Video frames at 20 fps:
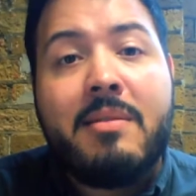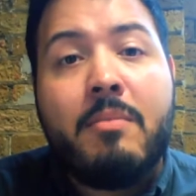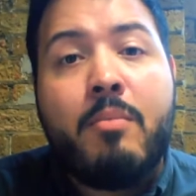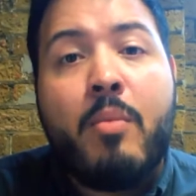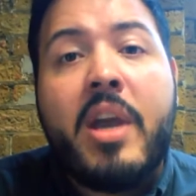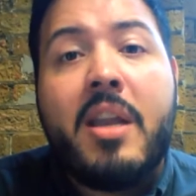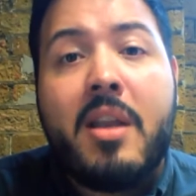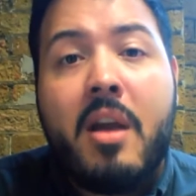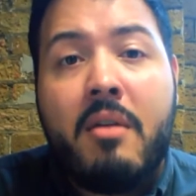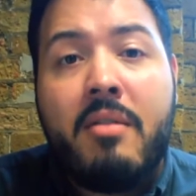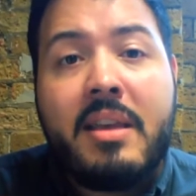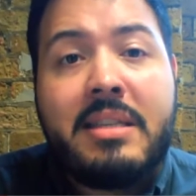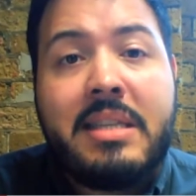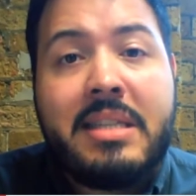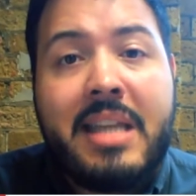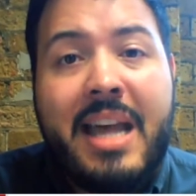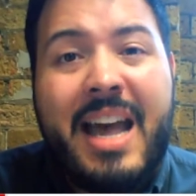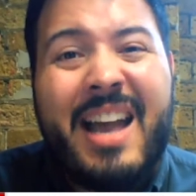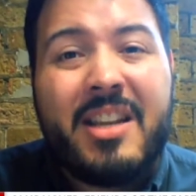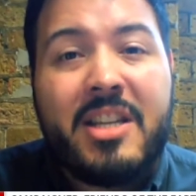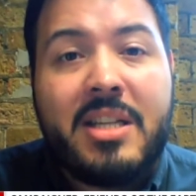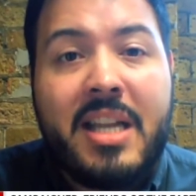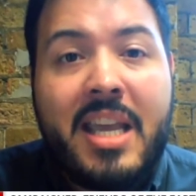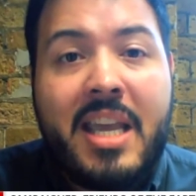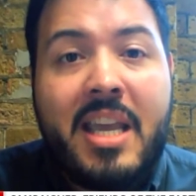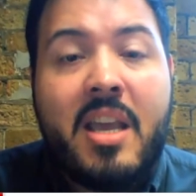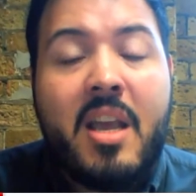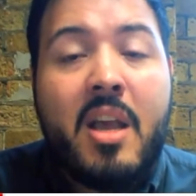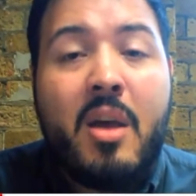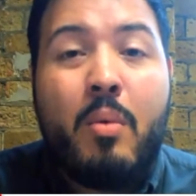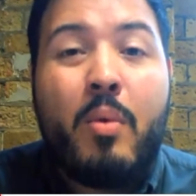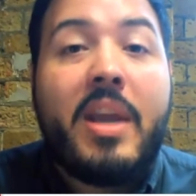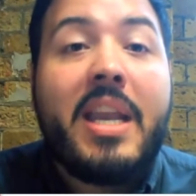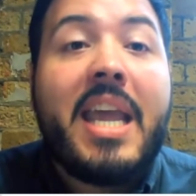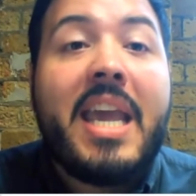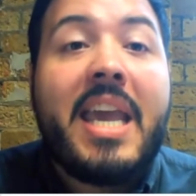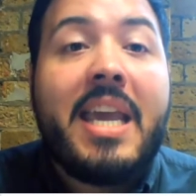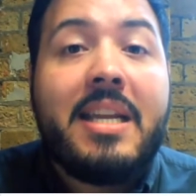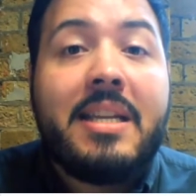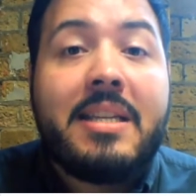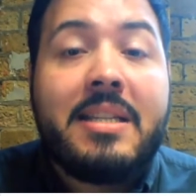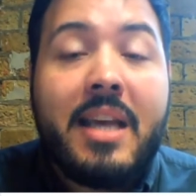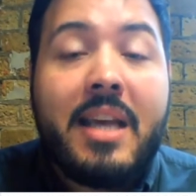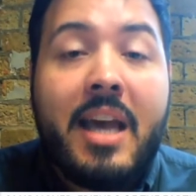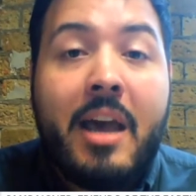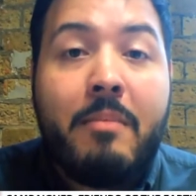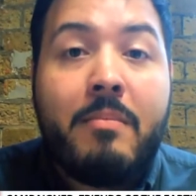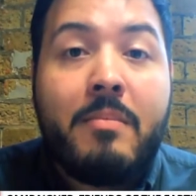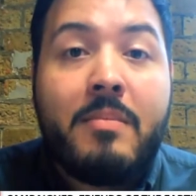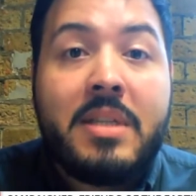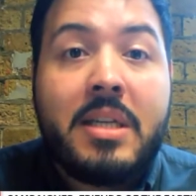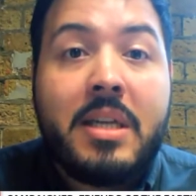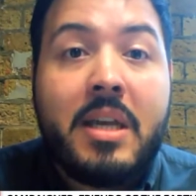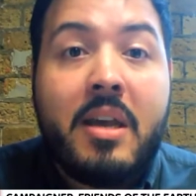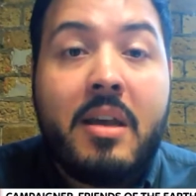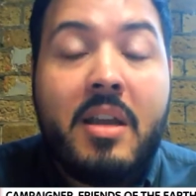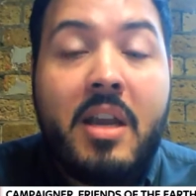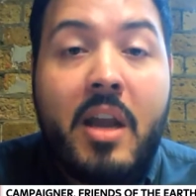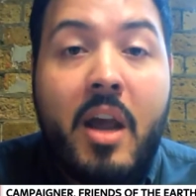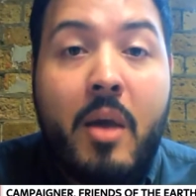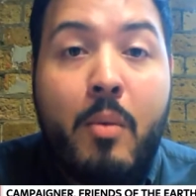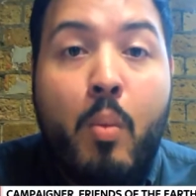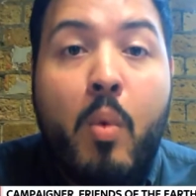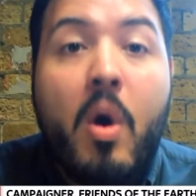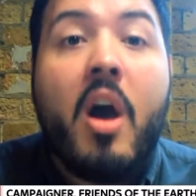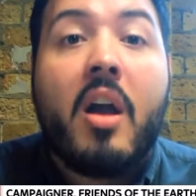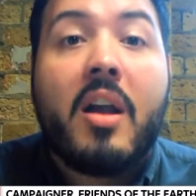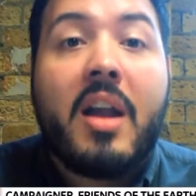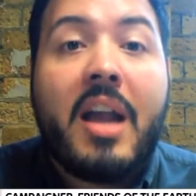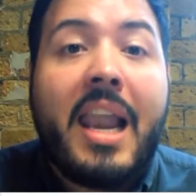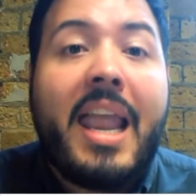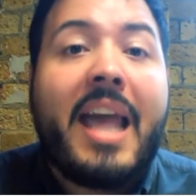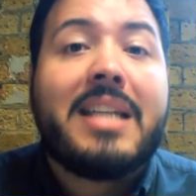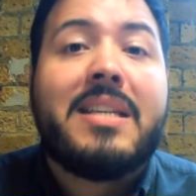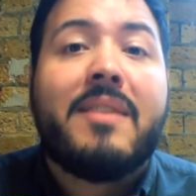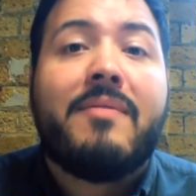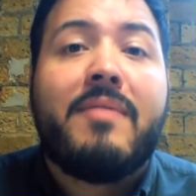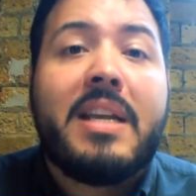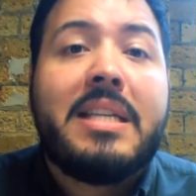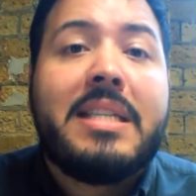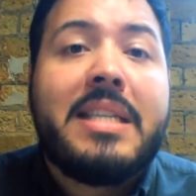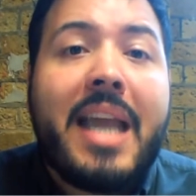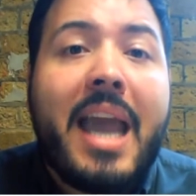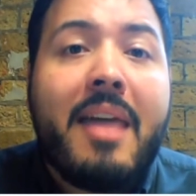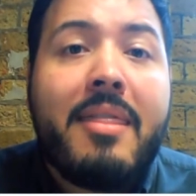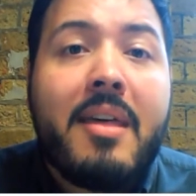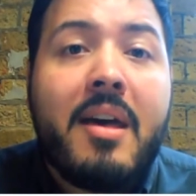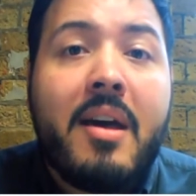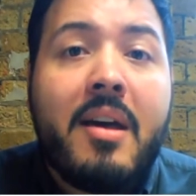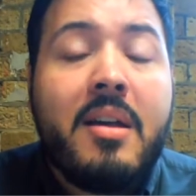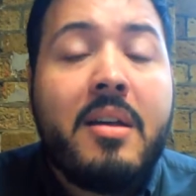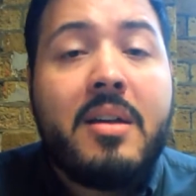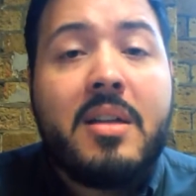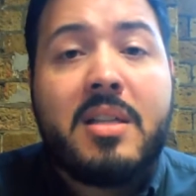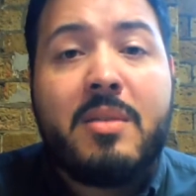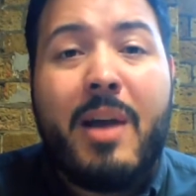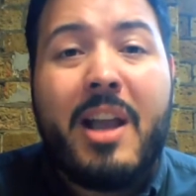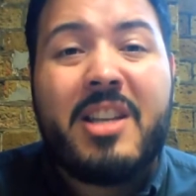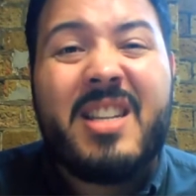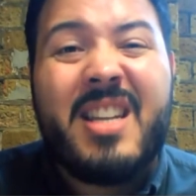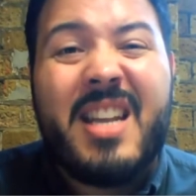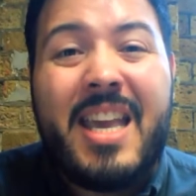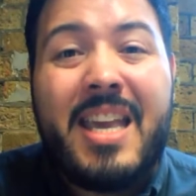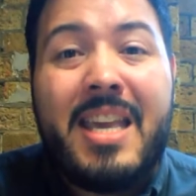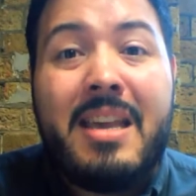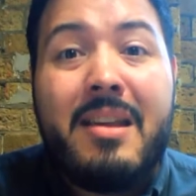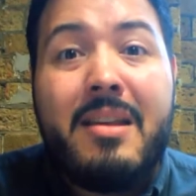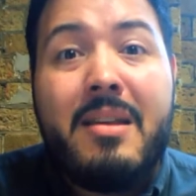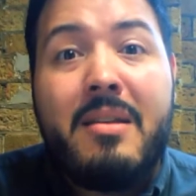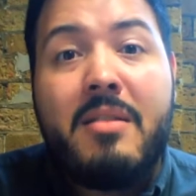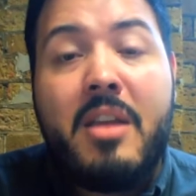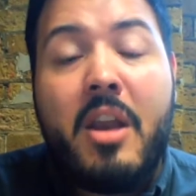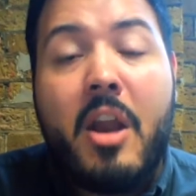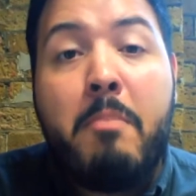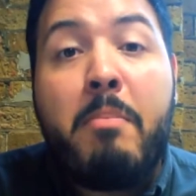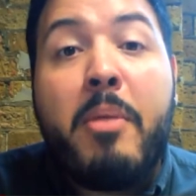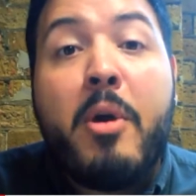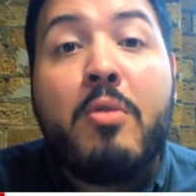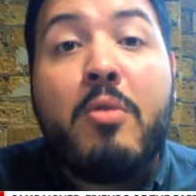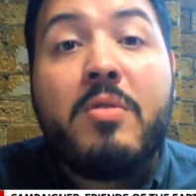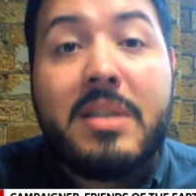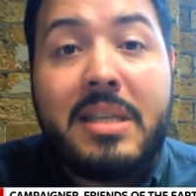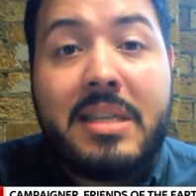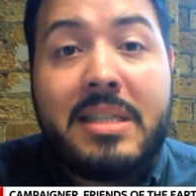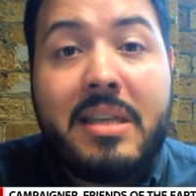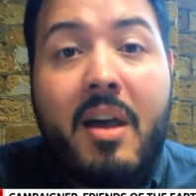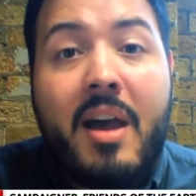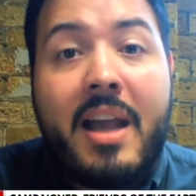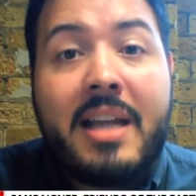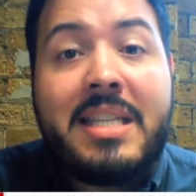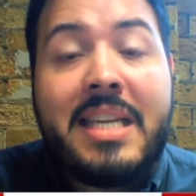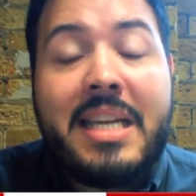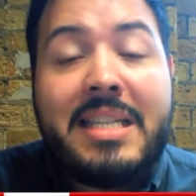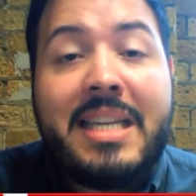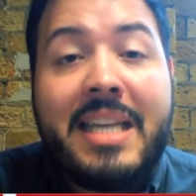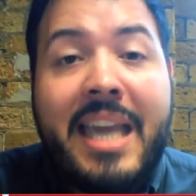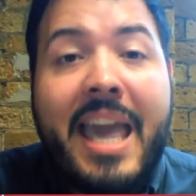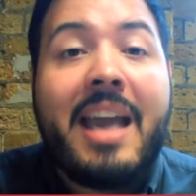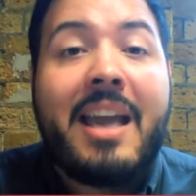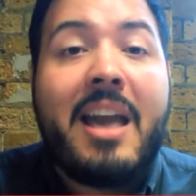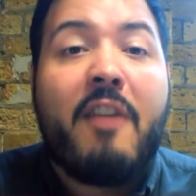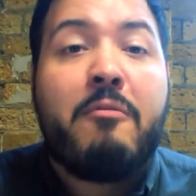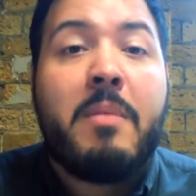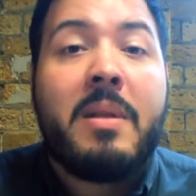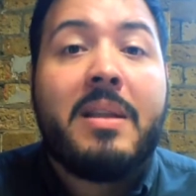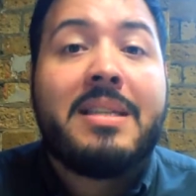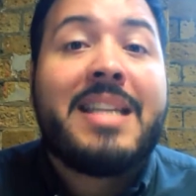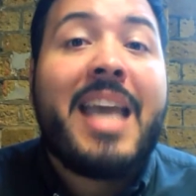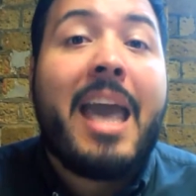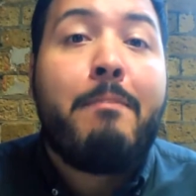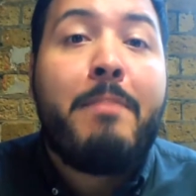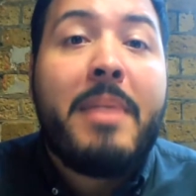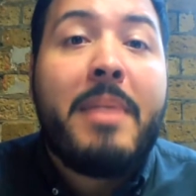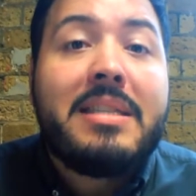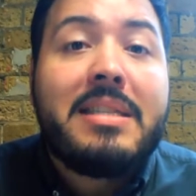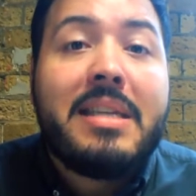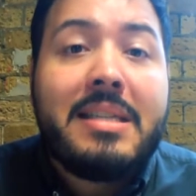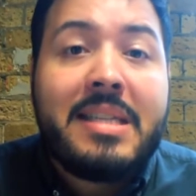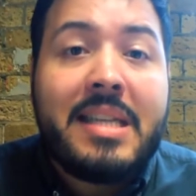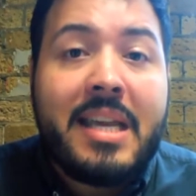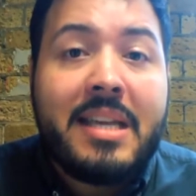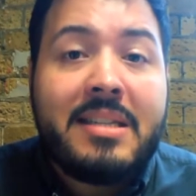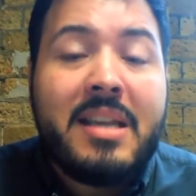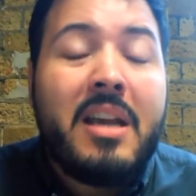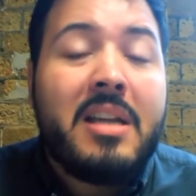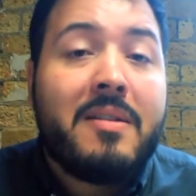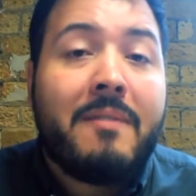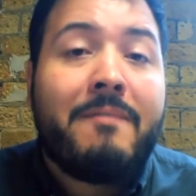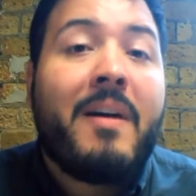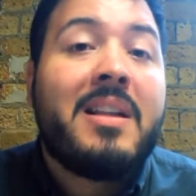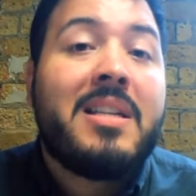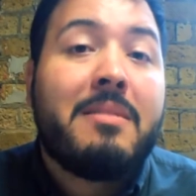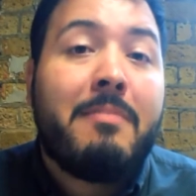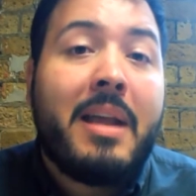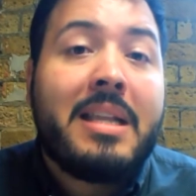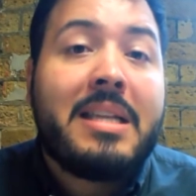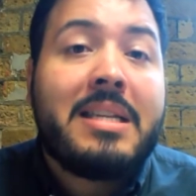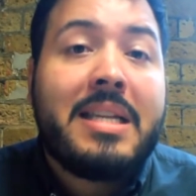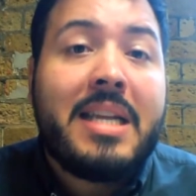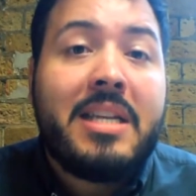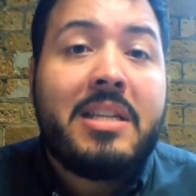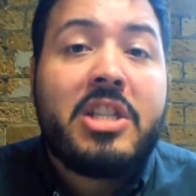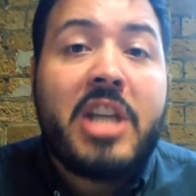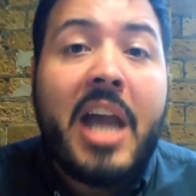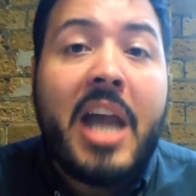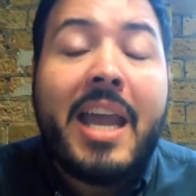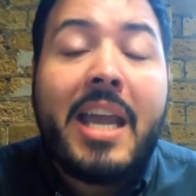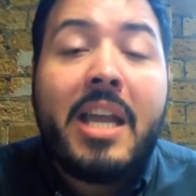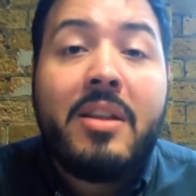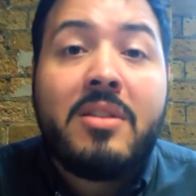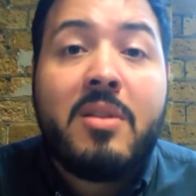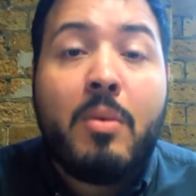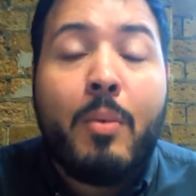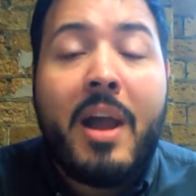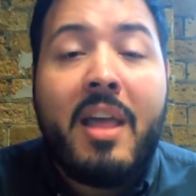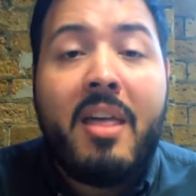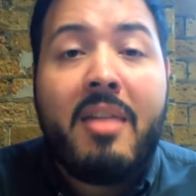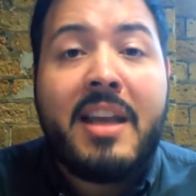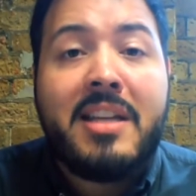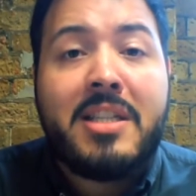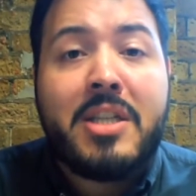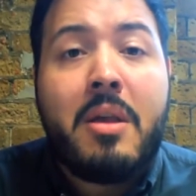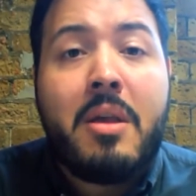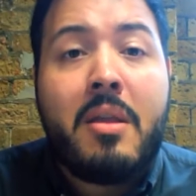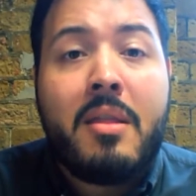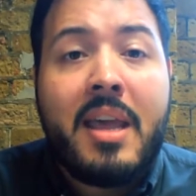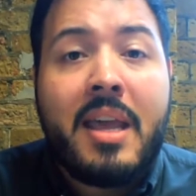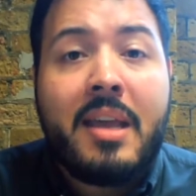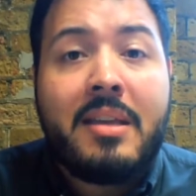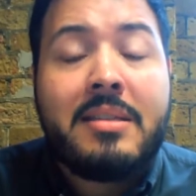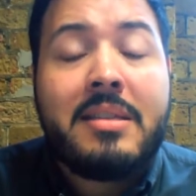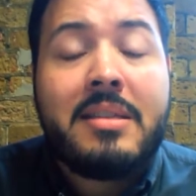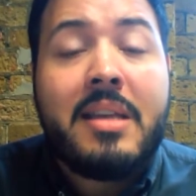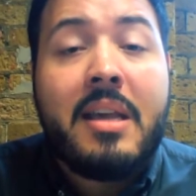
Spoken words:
we know this, is that actually we need to, you know, work collectively together to actually, you know, build a society, to get governments, to get businesses to fundamentally change the way that they do things,